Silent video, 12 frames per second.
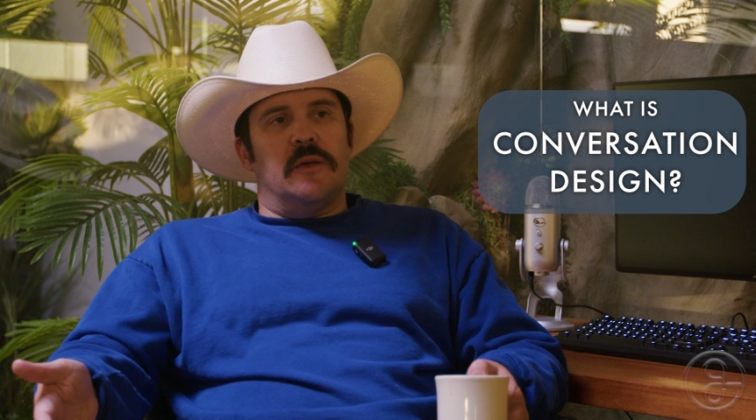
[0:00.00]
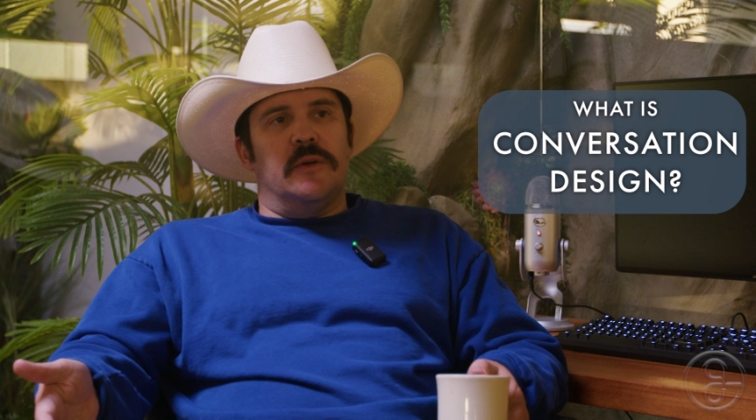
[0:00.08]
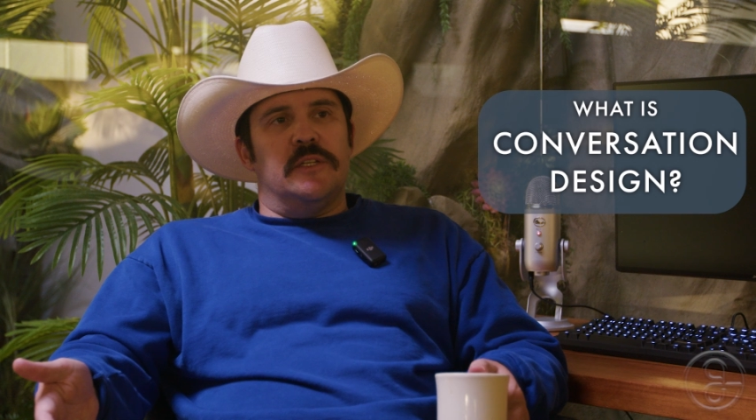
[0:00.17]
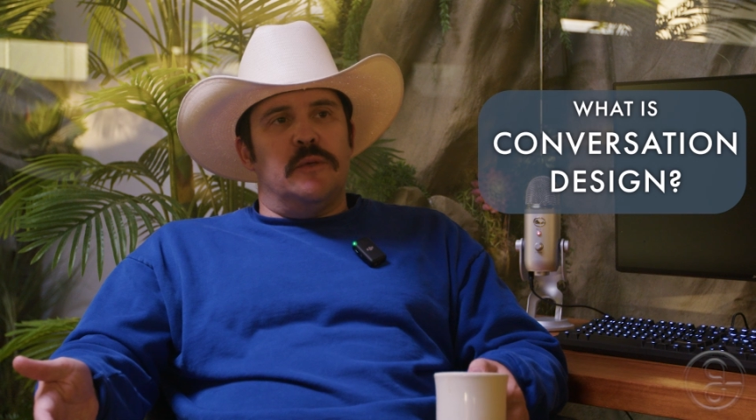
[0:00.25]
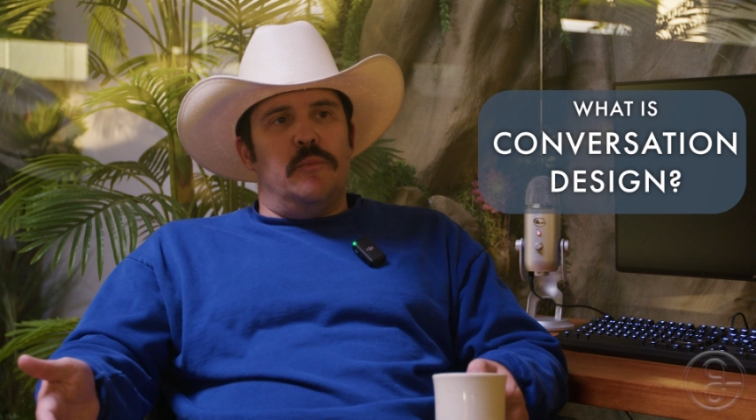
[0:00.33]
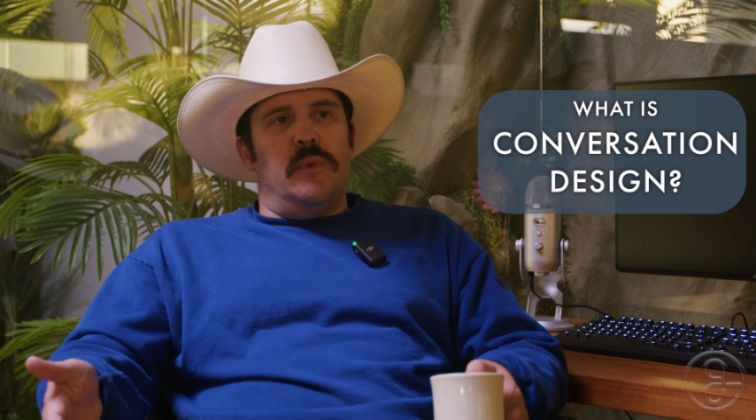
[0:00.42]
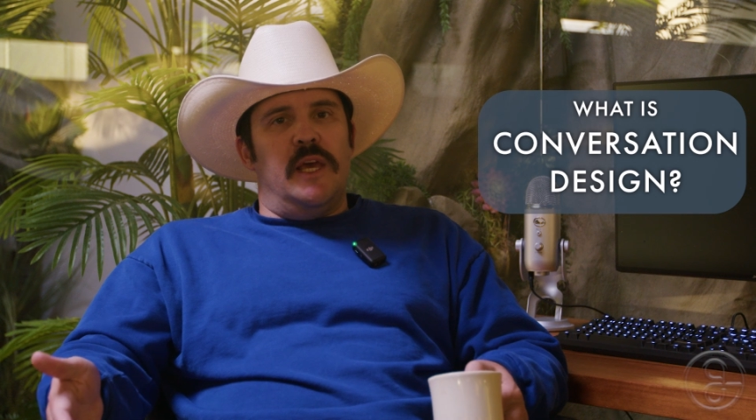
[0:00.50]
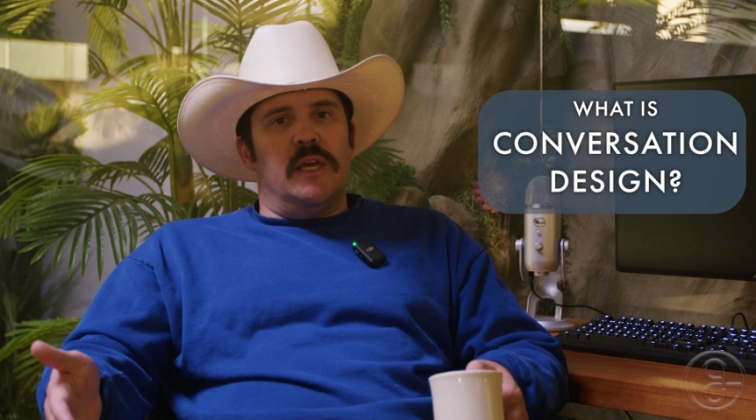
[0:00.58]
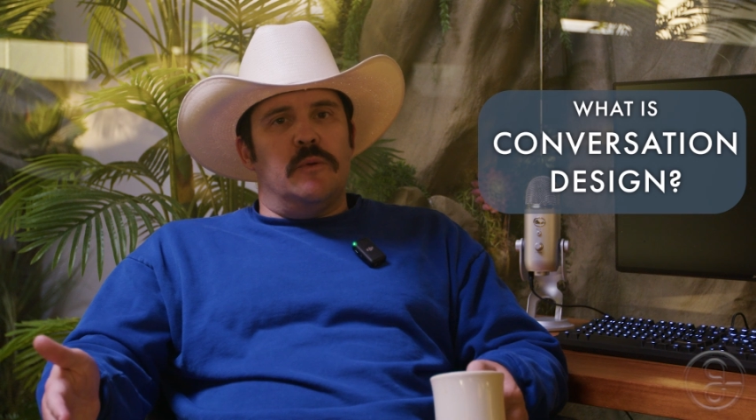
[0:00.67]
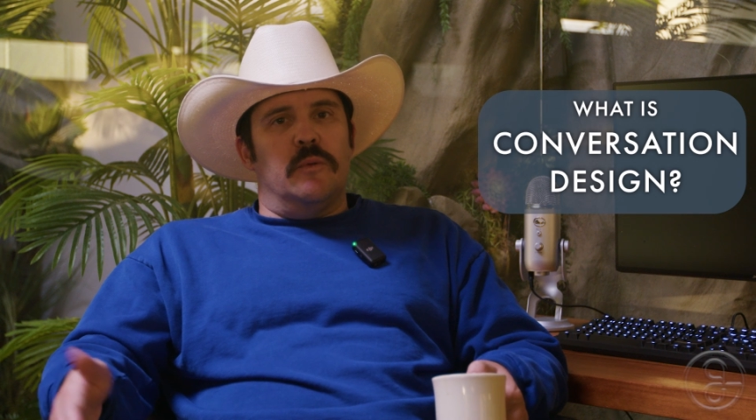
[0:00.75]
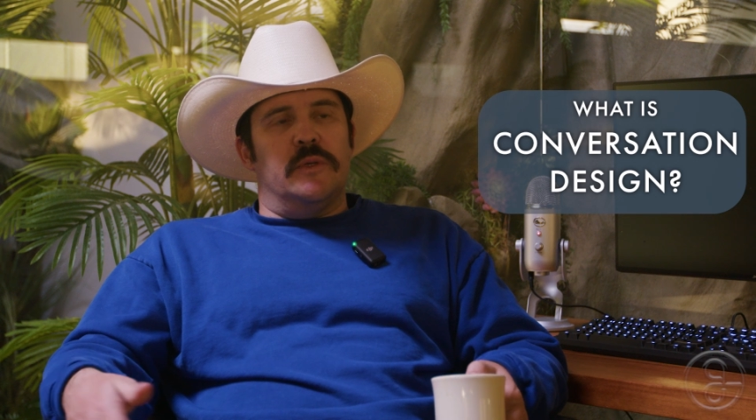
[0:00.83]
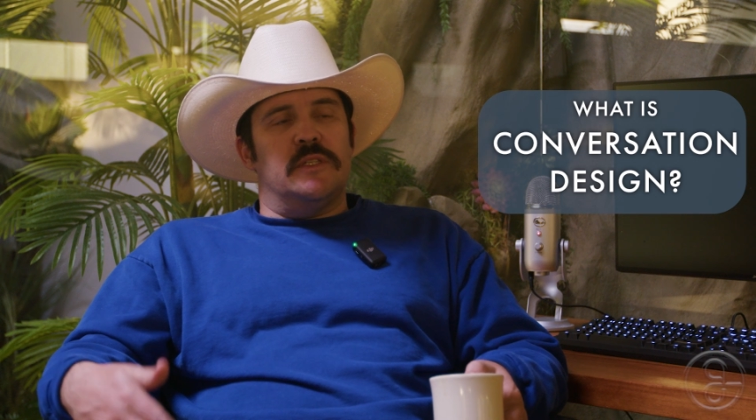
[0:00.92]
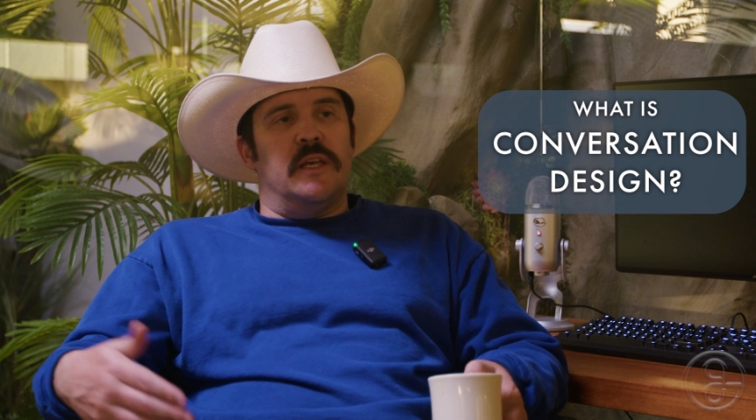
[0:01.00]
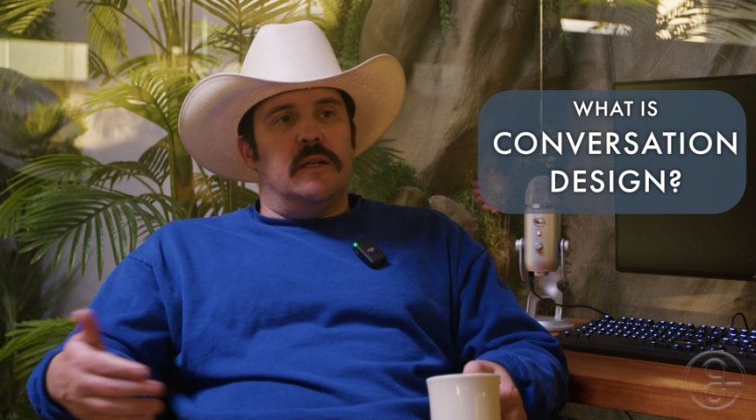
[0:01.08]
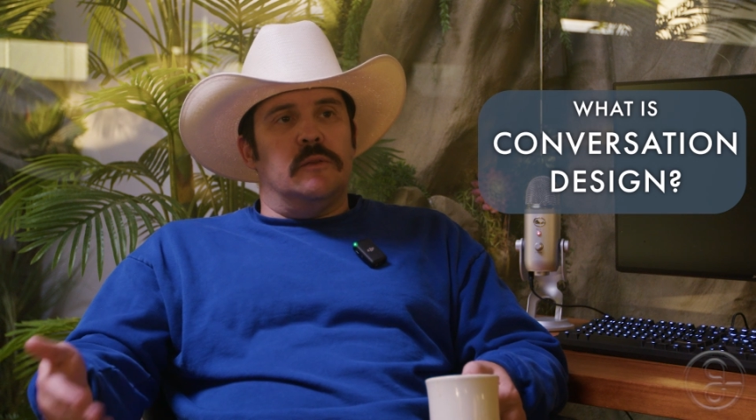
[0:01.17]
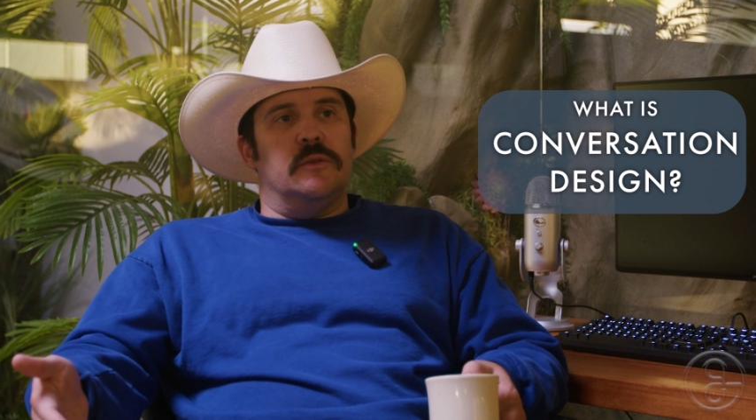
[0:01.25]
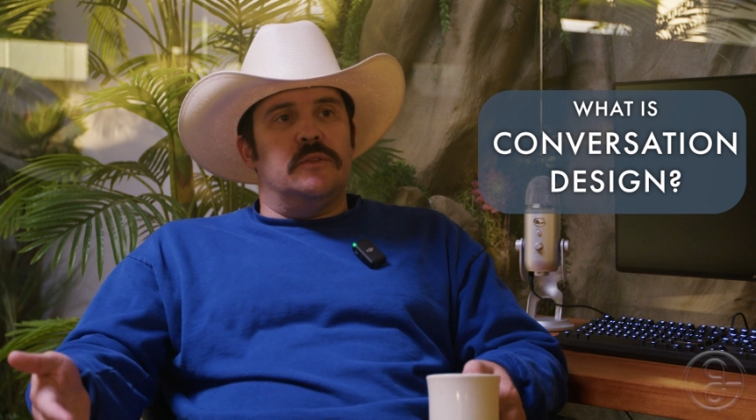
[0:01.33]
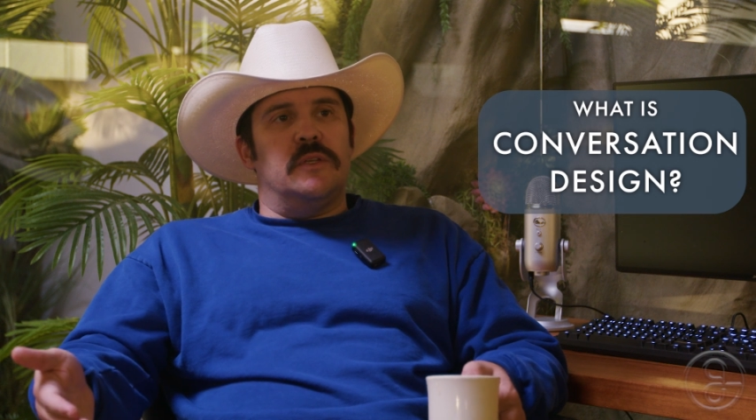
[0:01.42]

going to make when we set it loose